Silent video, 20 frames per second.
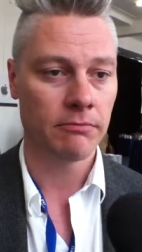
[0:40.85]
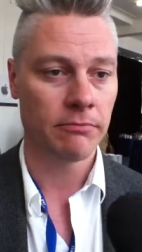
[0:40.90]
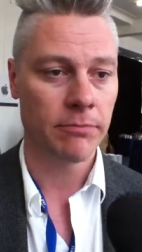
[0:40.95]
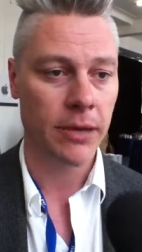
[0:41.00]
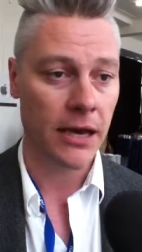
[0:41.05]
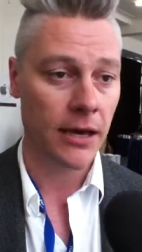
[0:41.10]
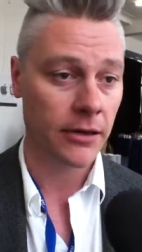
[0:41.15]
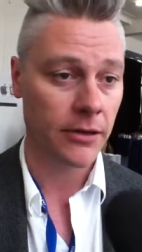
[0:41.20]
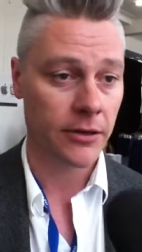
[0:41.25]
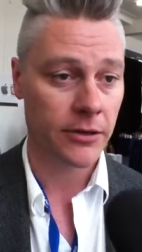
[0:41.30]

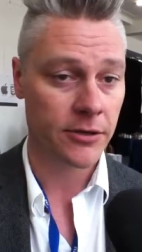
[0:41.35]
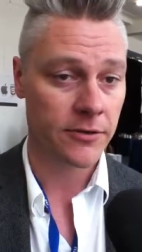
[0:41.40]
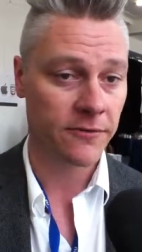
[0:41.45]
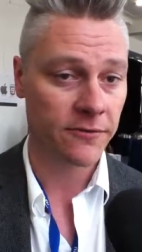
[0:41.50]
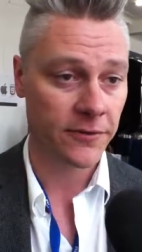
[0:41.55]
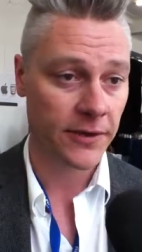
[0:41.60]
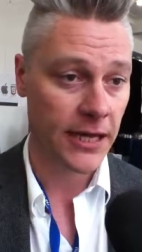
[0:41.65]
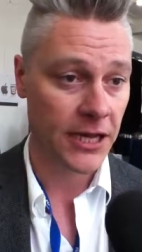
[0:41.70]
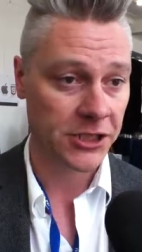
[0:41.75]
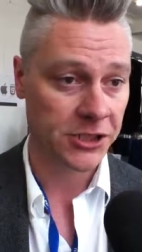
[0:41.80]
banner,
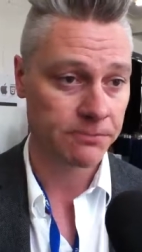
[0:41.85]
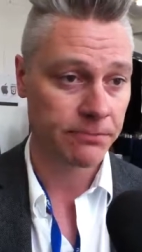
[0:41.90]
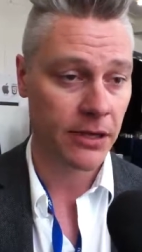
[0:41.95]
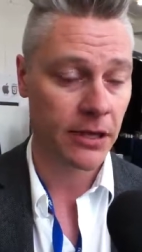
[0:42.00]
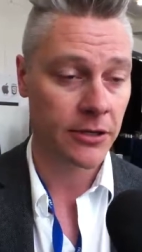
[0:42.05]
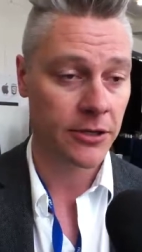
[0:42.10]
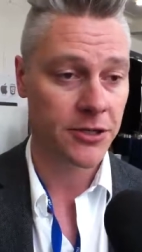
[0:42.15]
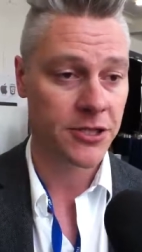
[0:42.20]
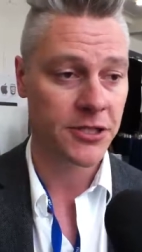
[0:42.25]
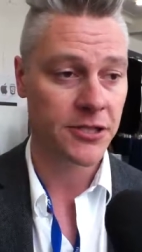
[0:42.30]
flash
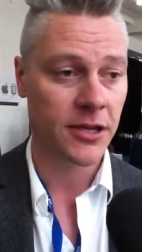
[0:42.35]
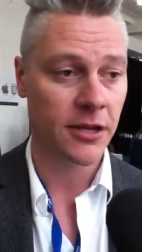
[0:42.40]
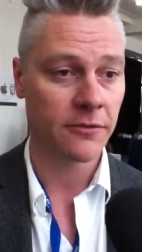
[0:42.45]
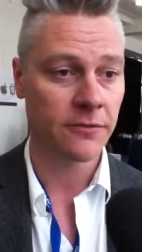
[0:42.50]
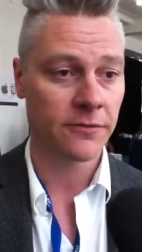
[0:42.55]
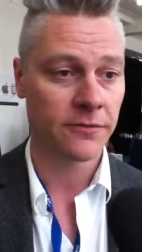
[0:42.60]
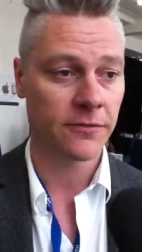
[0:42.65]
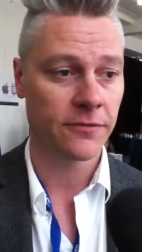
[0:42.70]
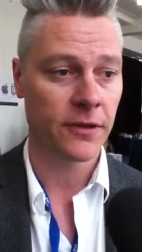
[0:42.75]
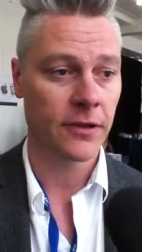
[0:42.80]
banner stuff,